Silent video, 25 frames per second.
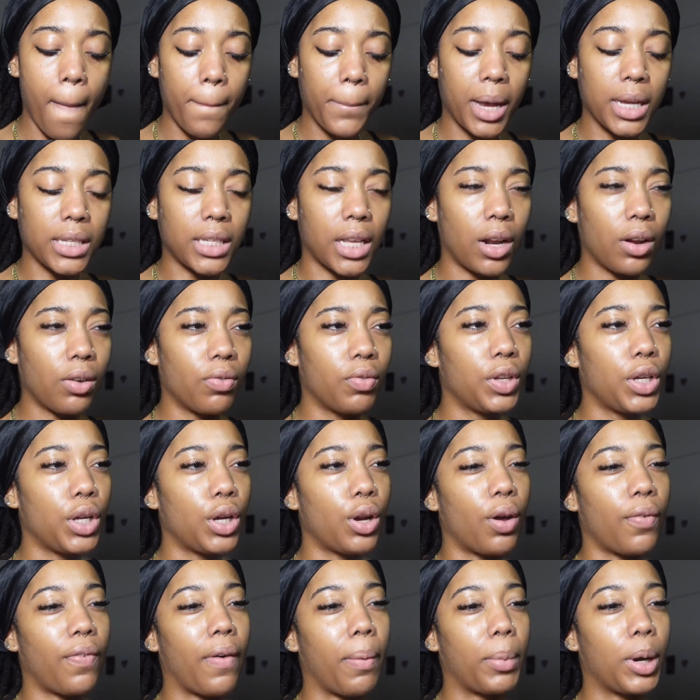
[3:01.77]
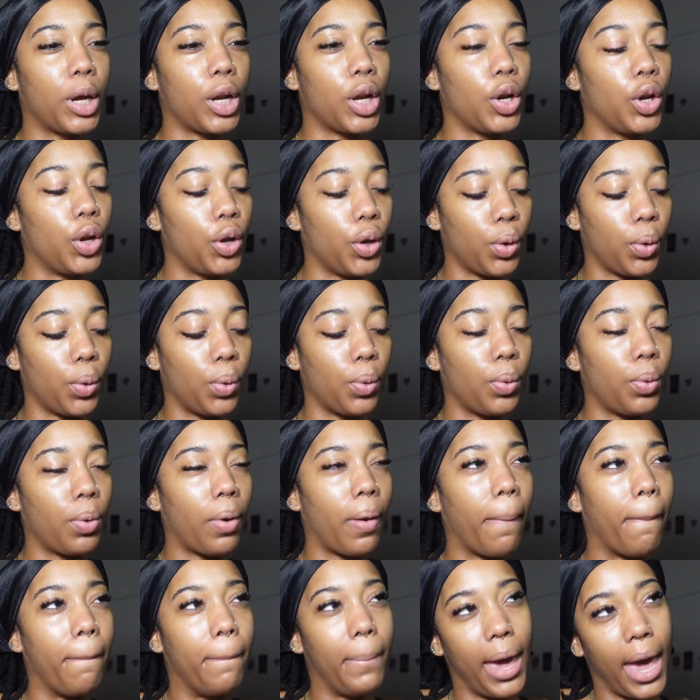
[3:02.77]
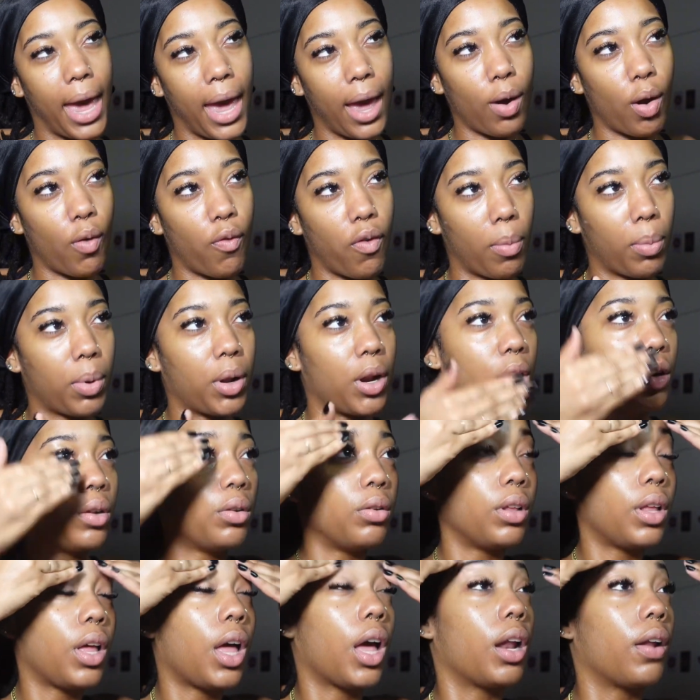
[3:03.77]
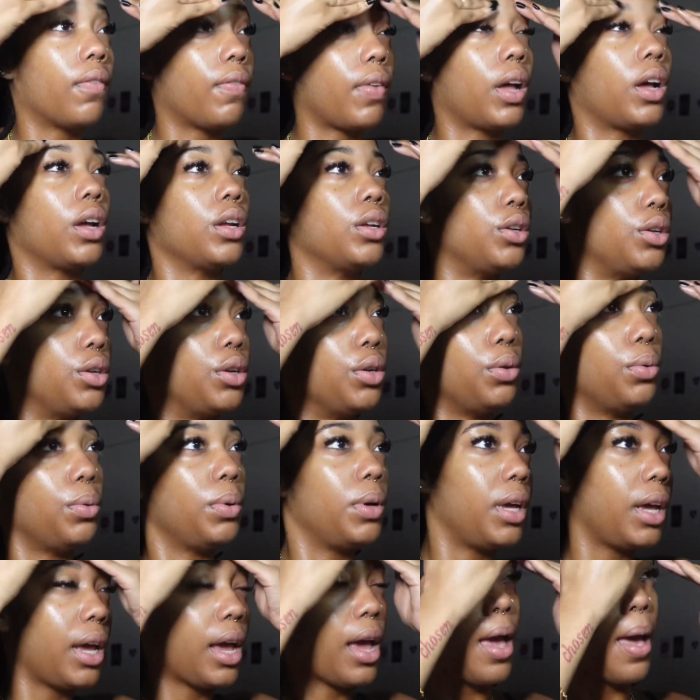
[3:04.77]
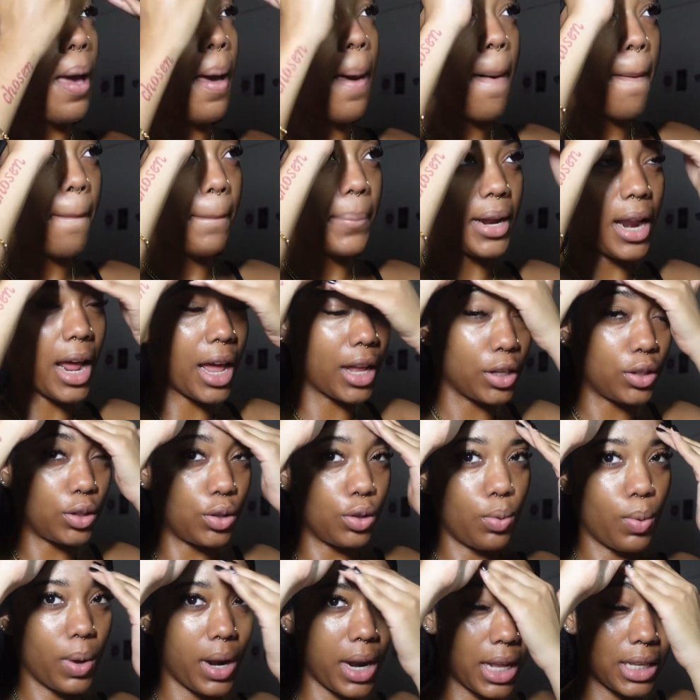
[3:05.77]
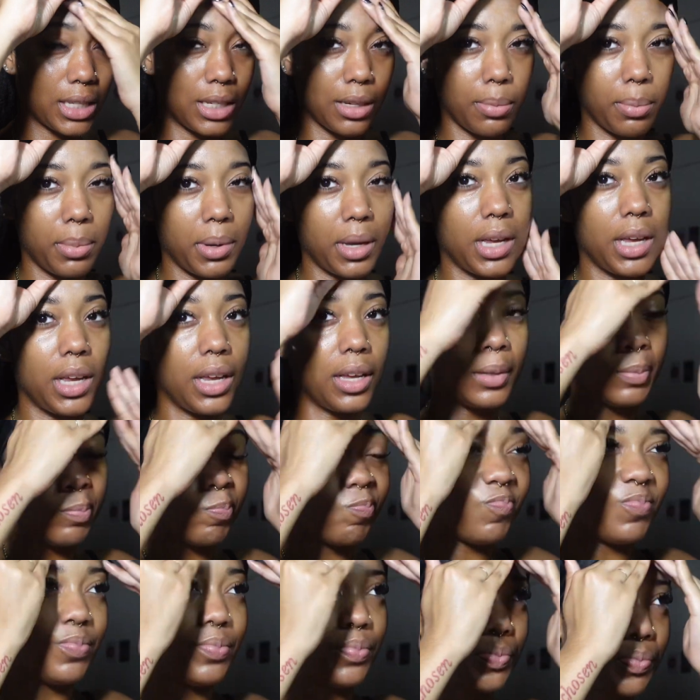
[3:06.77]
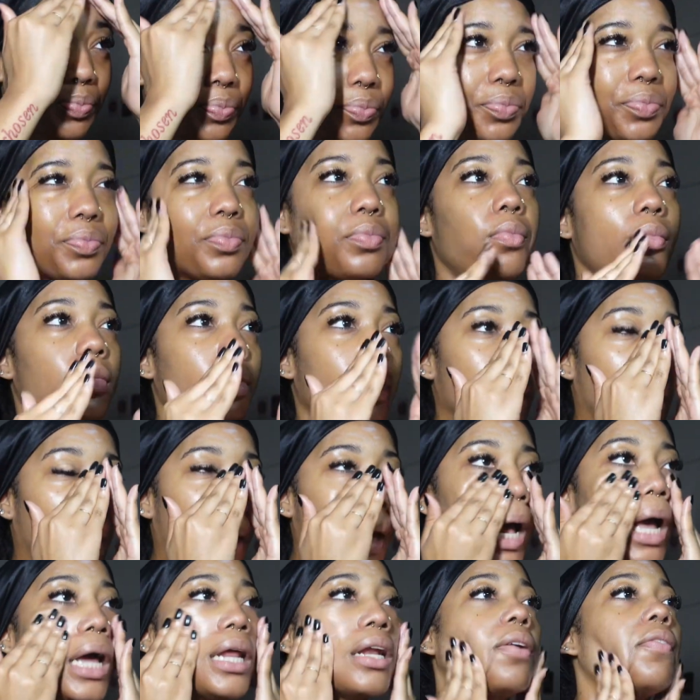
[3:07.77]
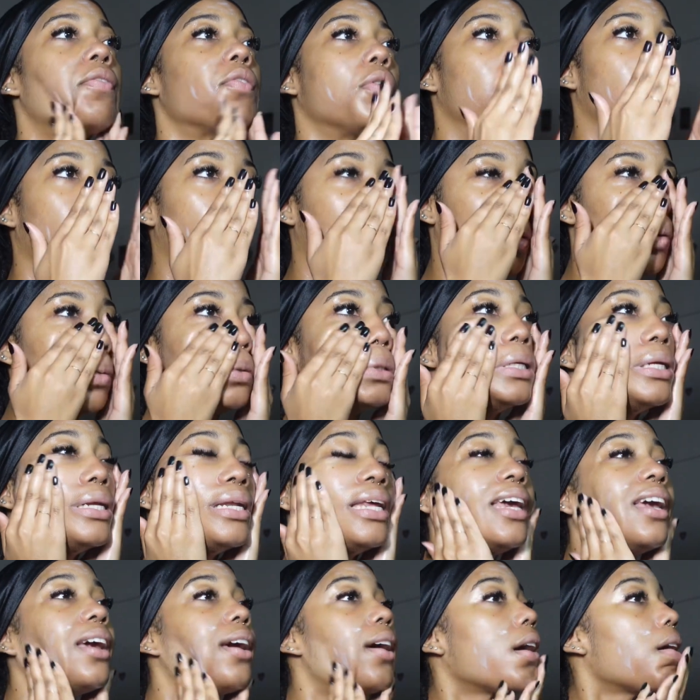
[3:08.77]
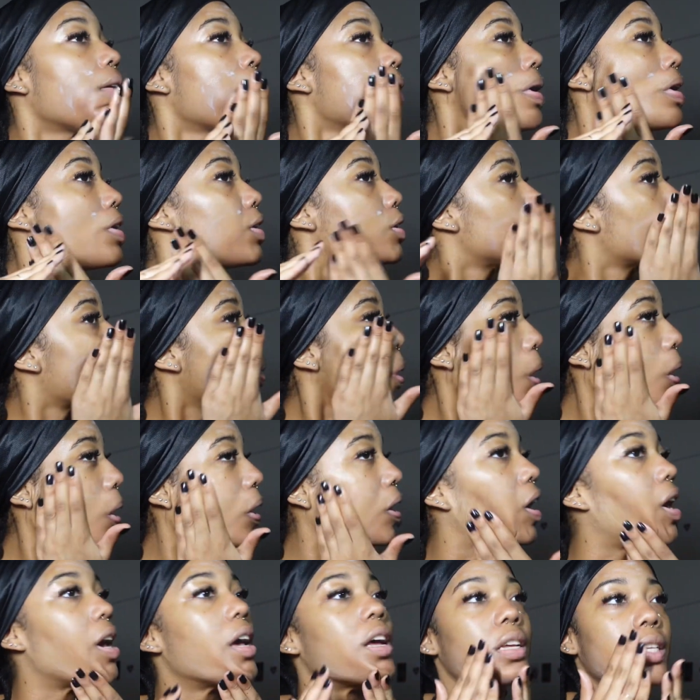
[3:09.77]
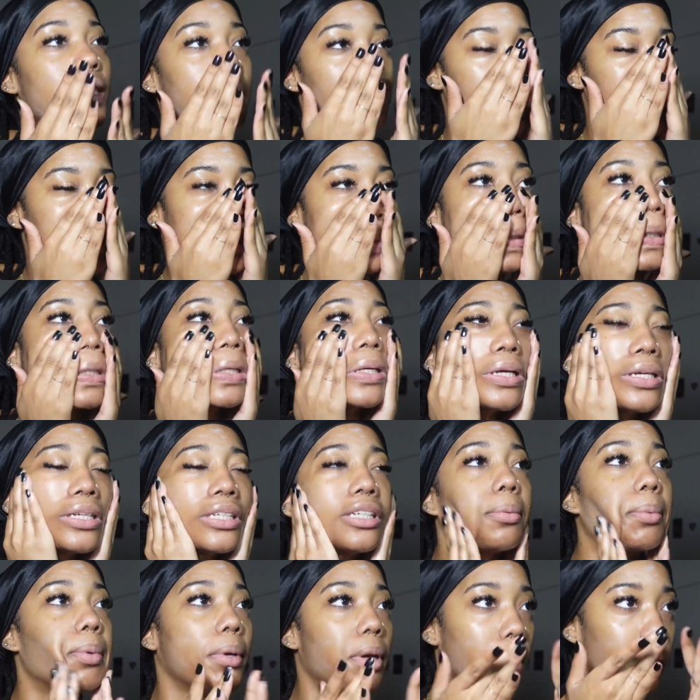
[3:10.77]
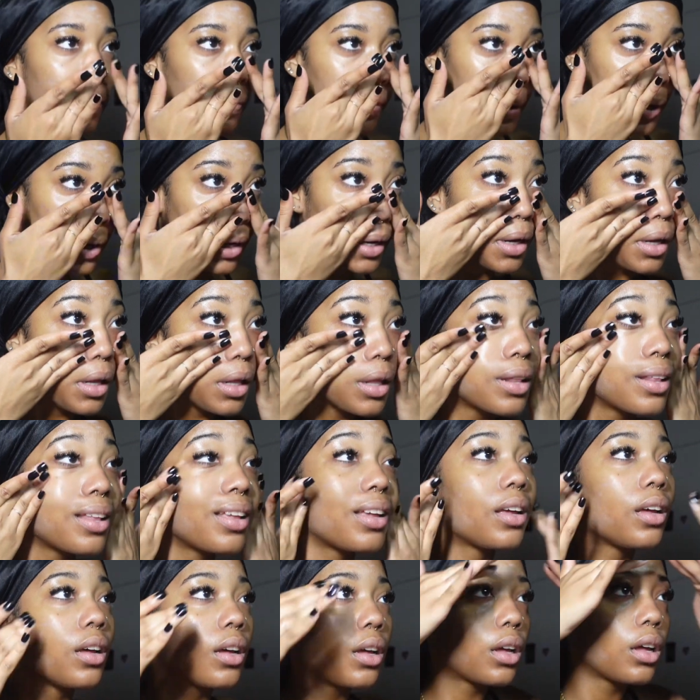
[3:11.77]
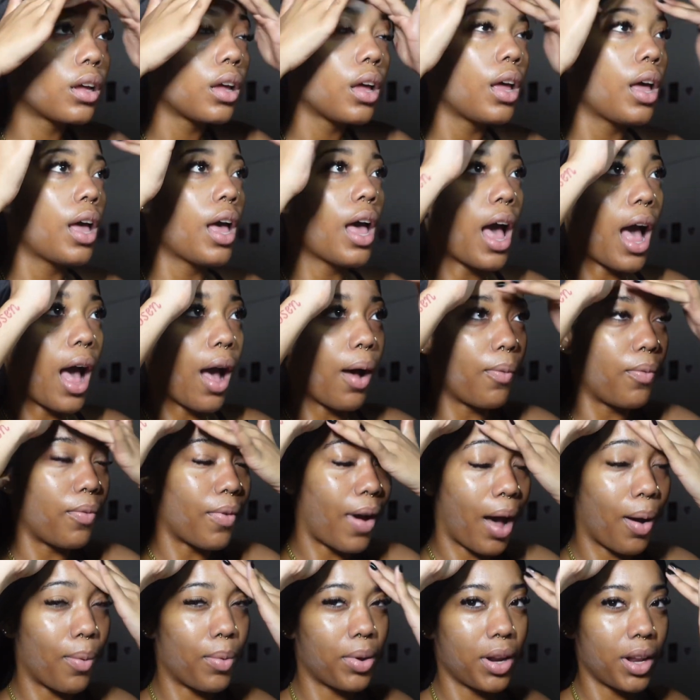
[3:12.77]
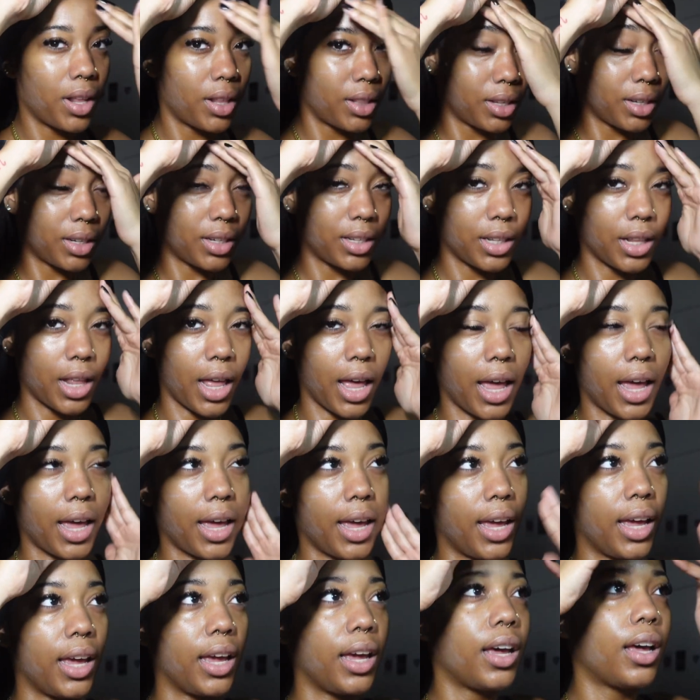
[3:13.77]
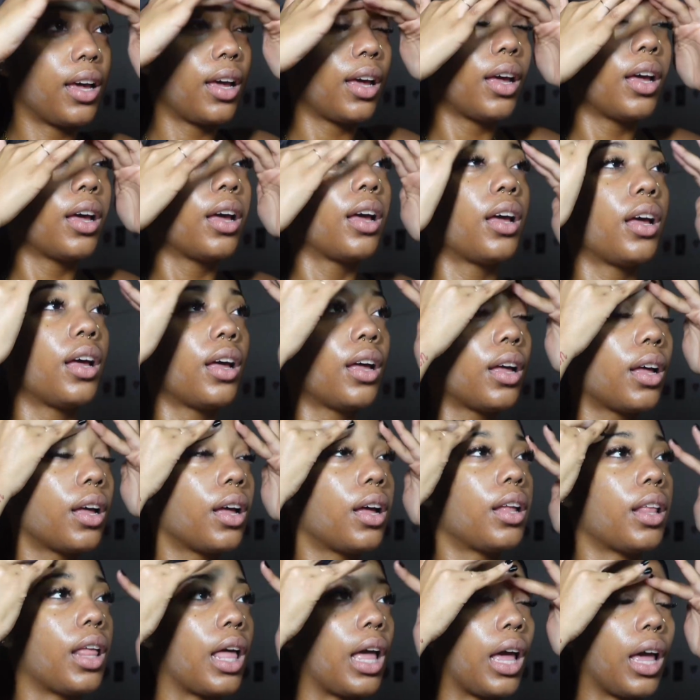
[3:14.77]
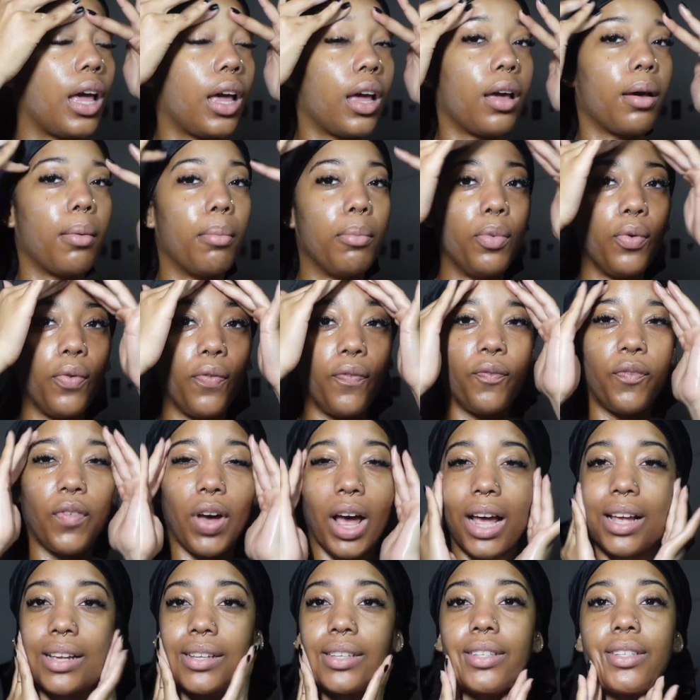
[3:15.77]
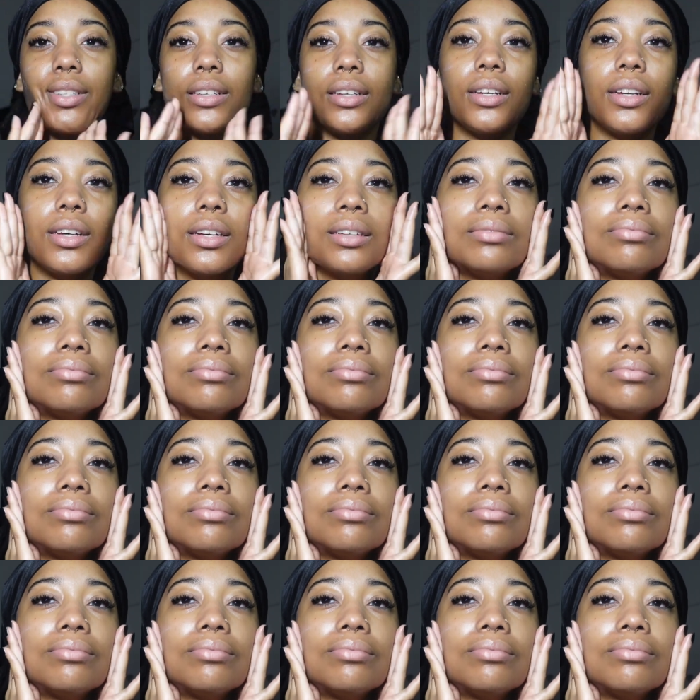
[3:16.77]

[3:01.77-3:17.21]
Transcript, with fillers: because I don't really know if I'm gonna do matte or if I'm gonna do kind of like a dewy, but I do want it to be kind of goldeny, so I guess it should be alright. Like, I, I want to look like like Mufasa.